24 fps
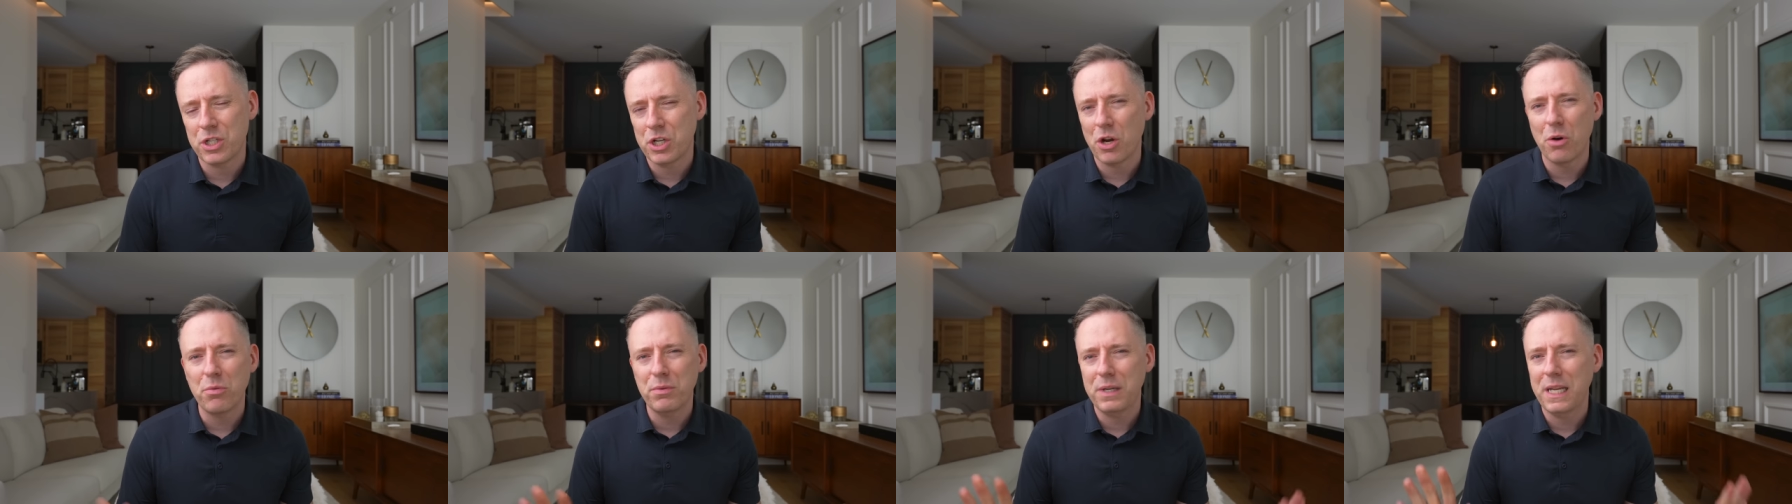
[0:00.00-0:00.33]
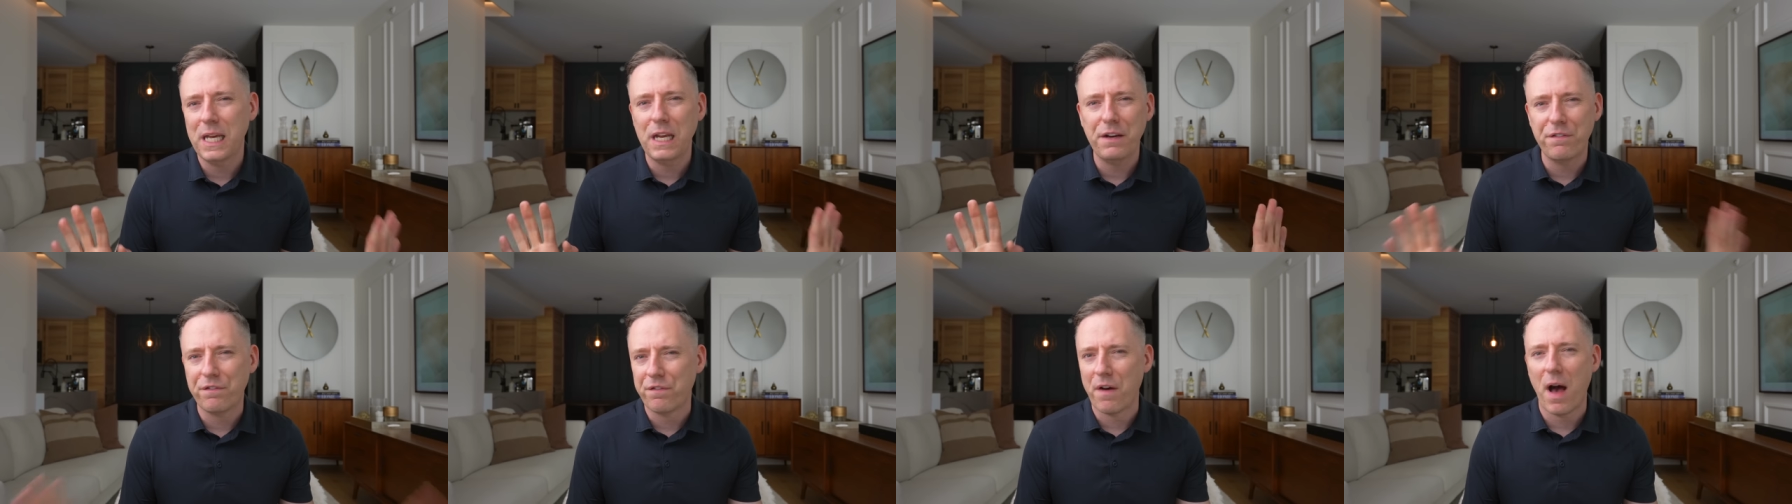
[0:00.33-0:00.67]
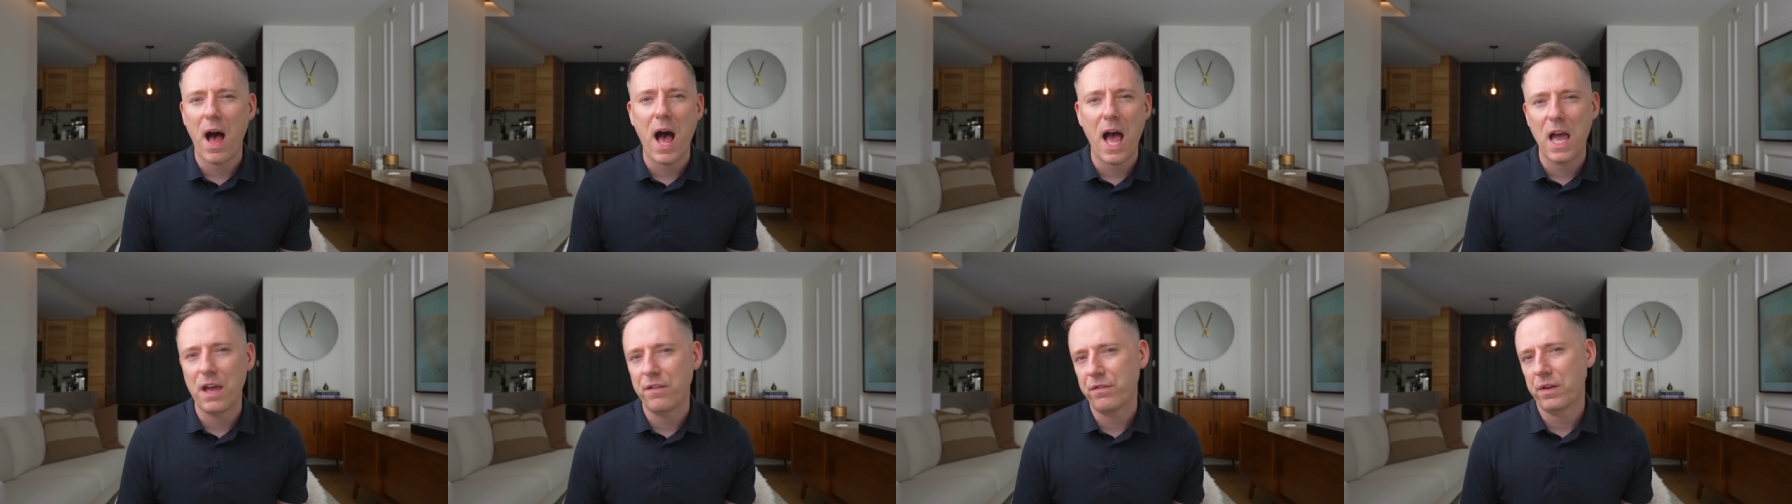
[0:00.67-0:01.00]
You don't need
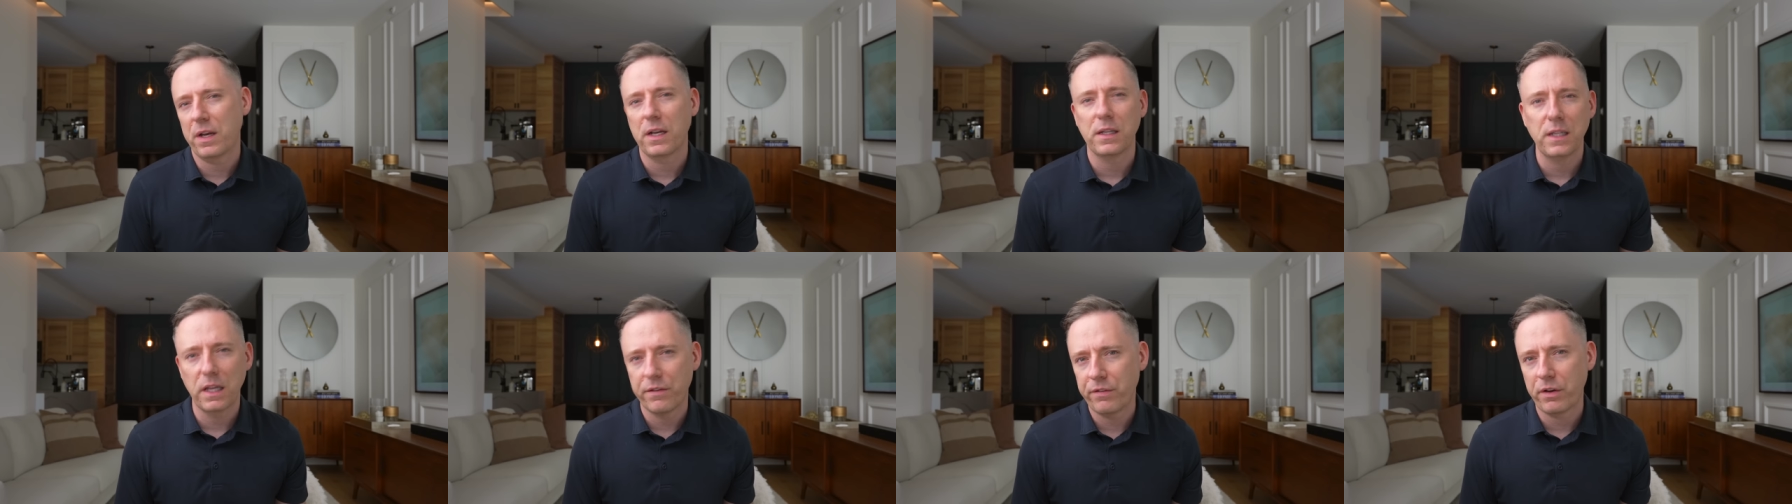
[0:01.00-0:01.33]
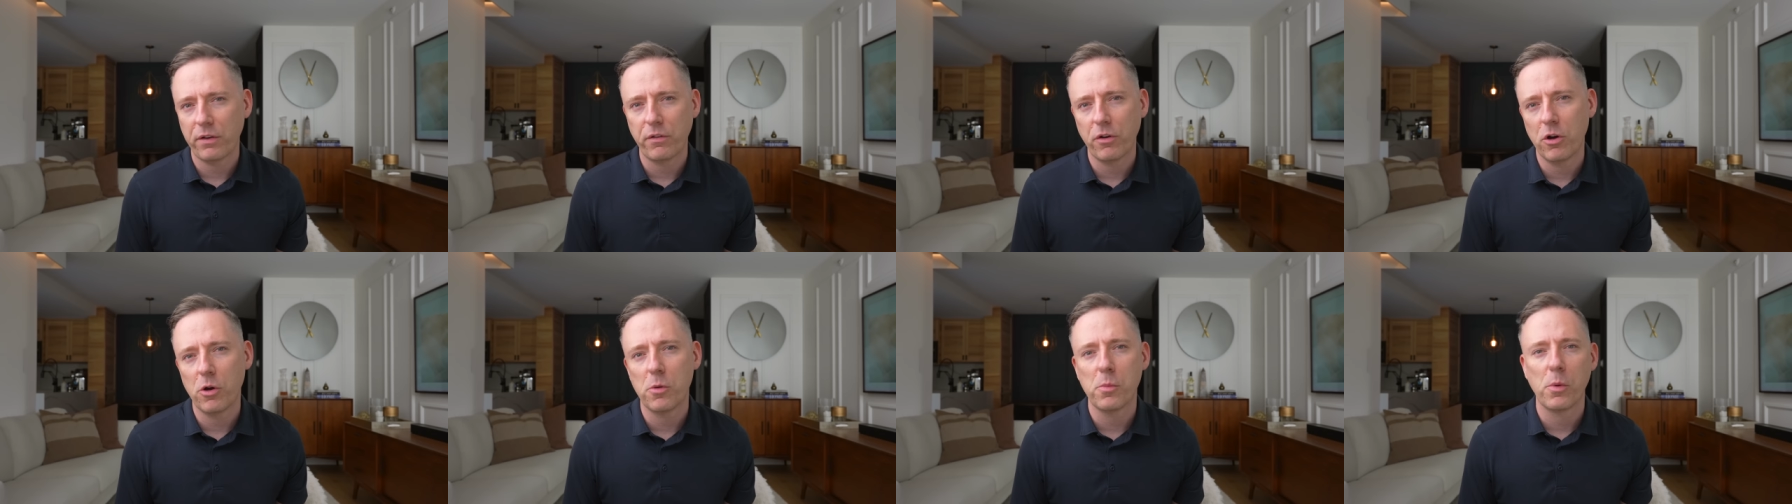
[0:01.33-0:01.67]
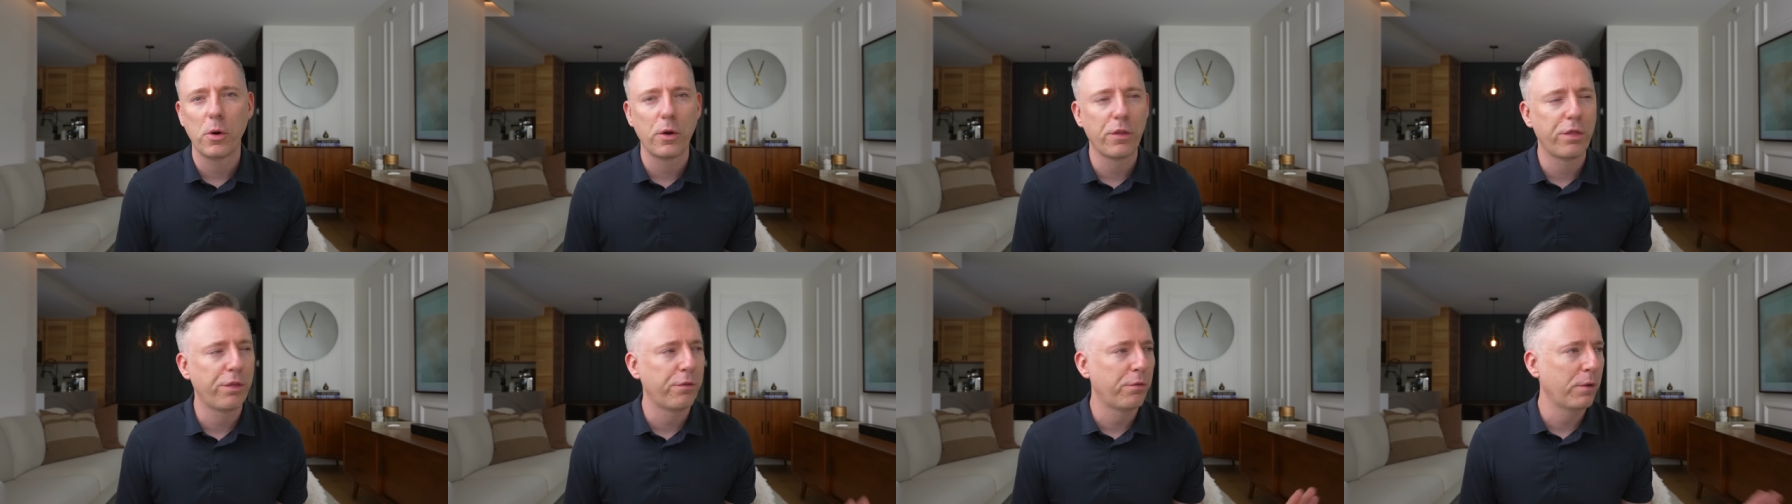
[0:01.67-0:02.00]
five in a living room
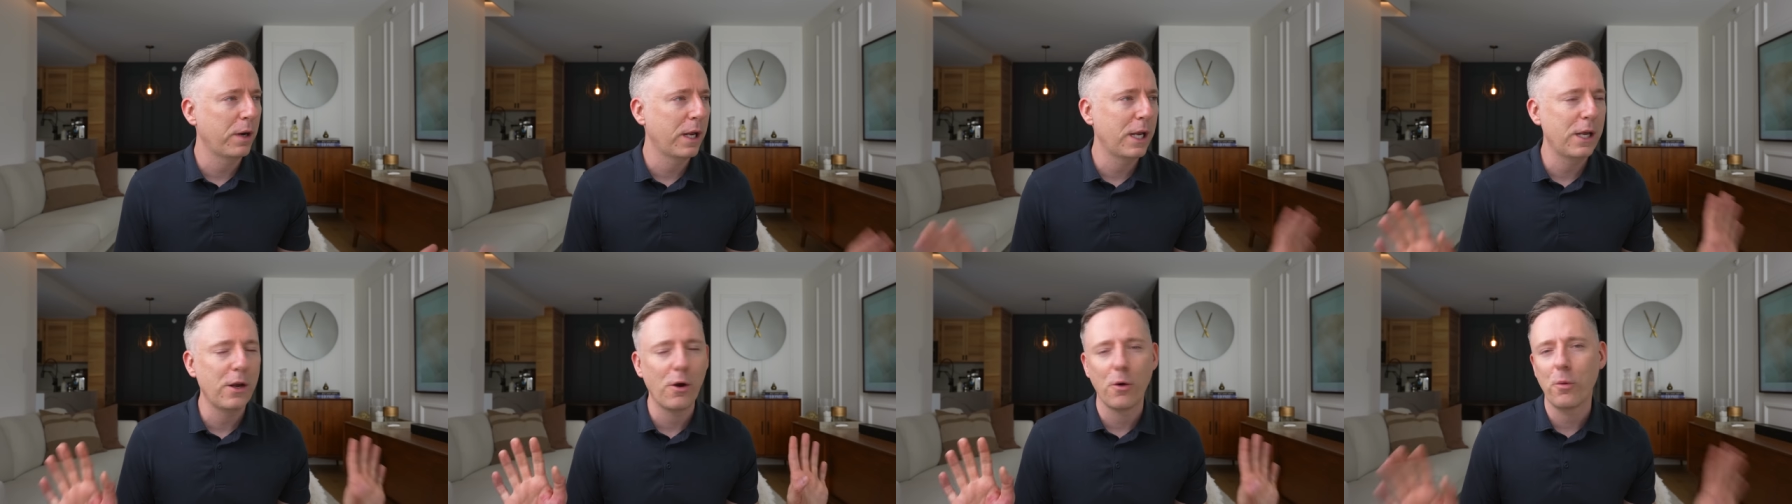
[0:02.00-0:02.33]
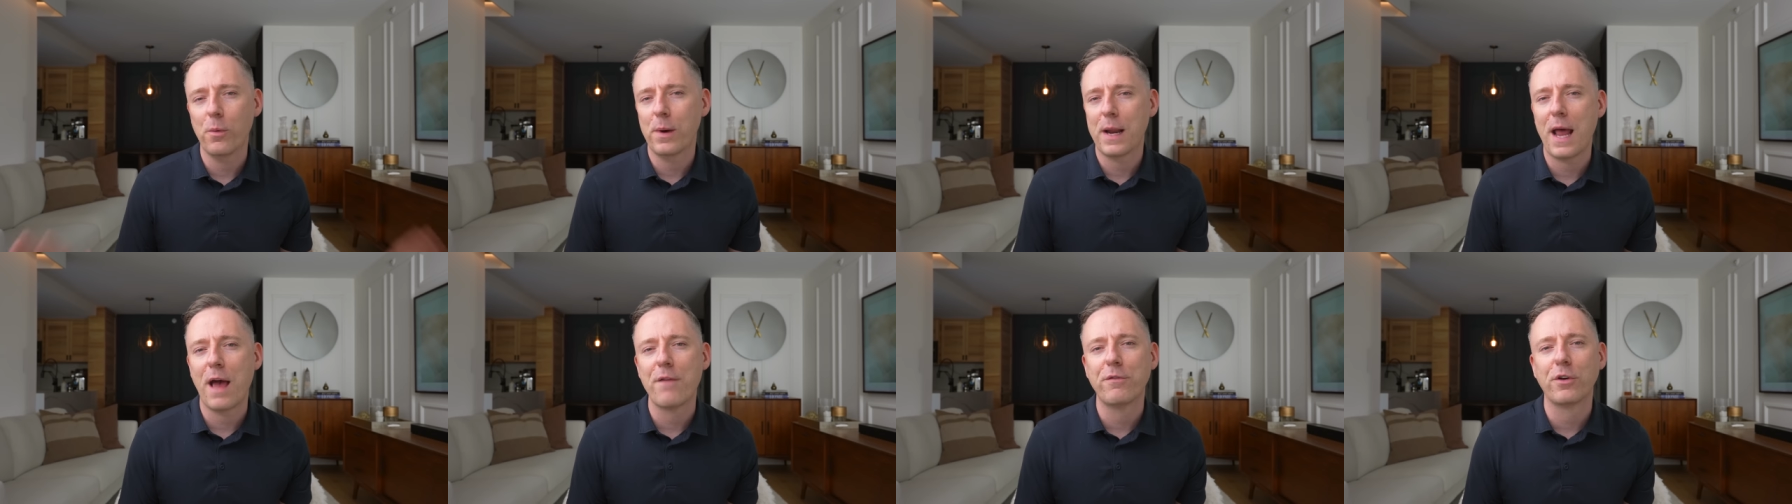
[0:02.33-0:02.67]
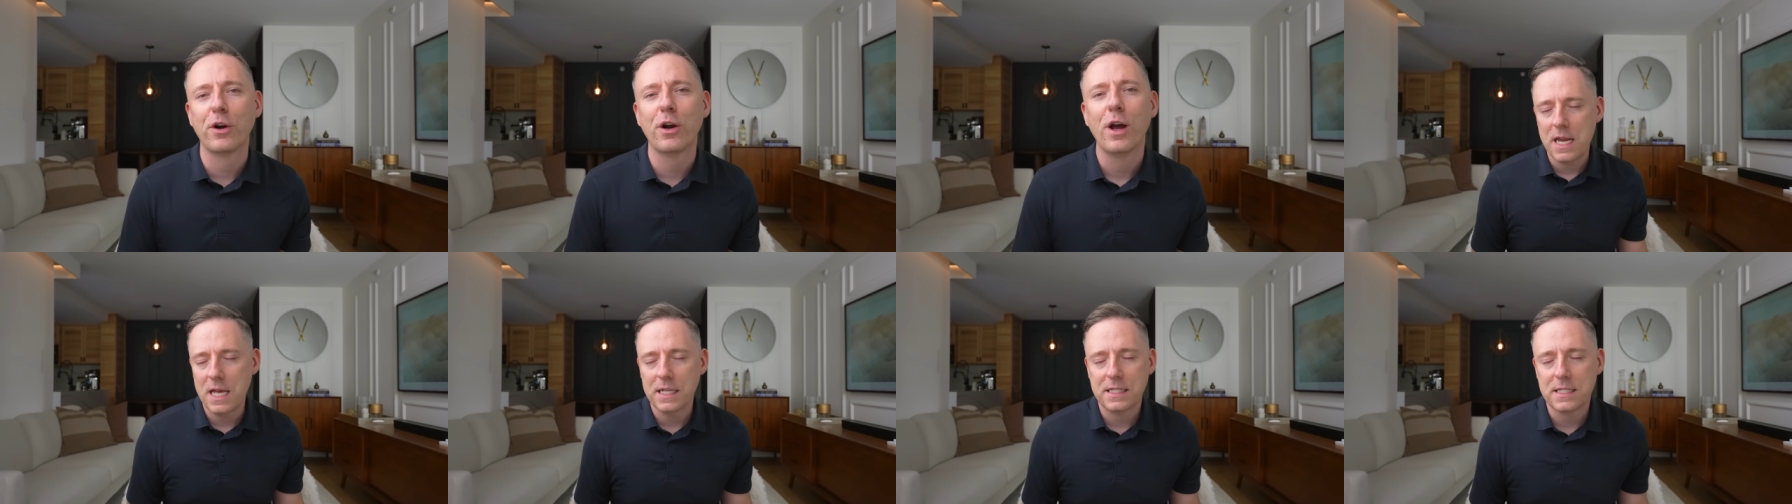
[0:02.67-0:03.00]
or three or
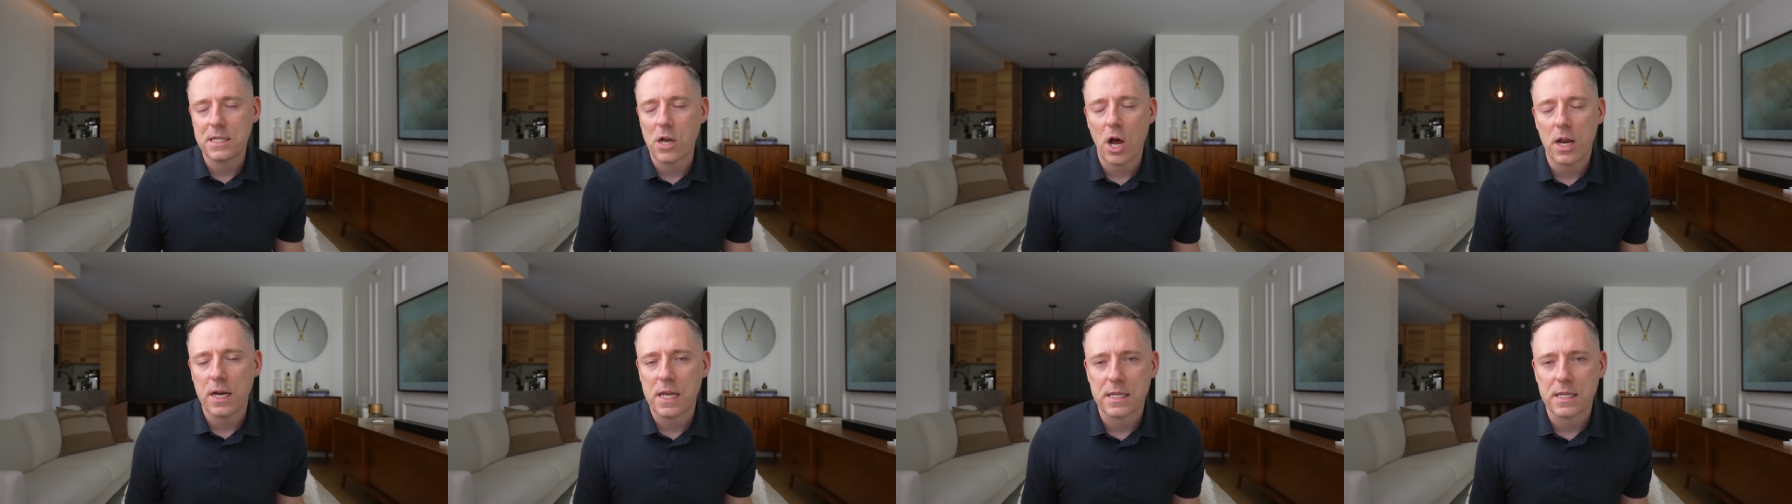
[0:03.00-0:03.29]
whatever. It's not